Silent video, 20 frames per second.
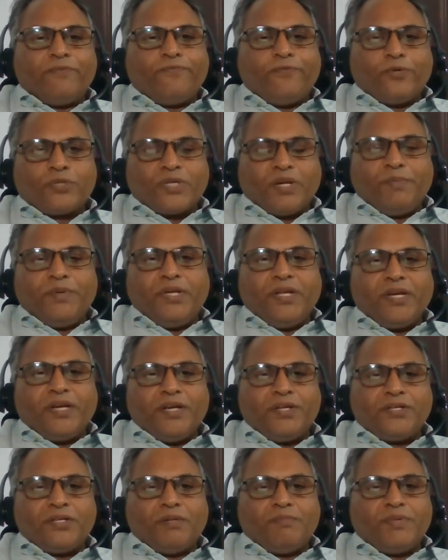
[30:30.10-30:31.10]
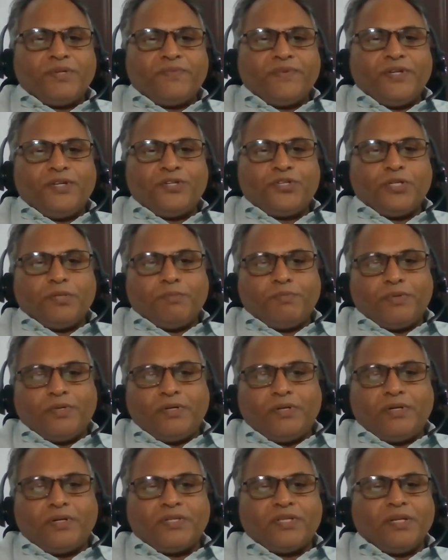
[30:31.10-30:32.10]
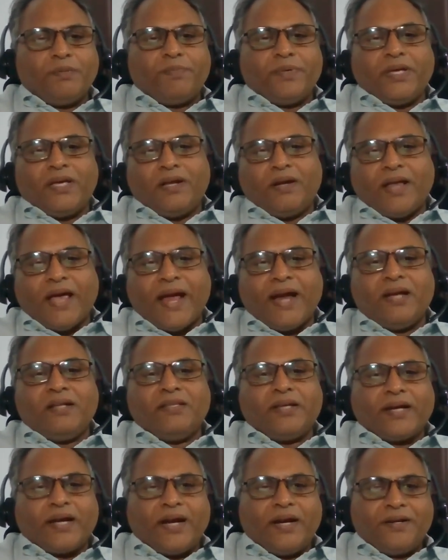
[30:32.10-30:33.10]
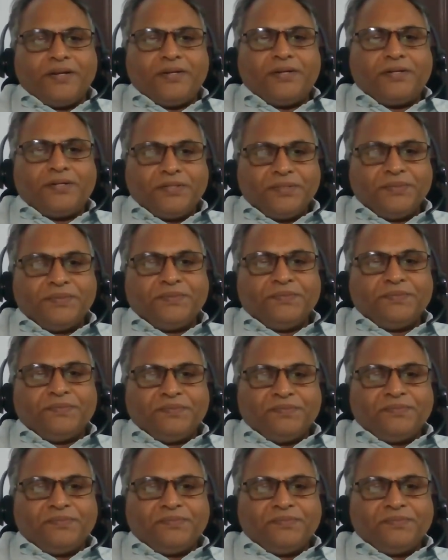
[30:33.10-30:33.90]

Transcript: back and forth communication between shipper, 3PL, and the carrier.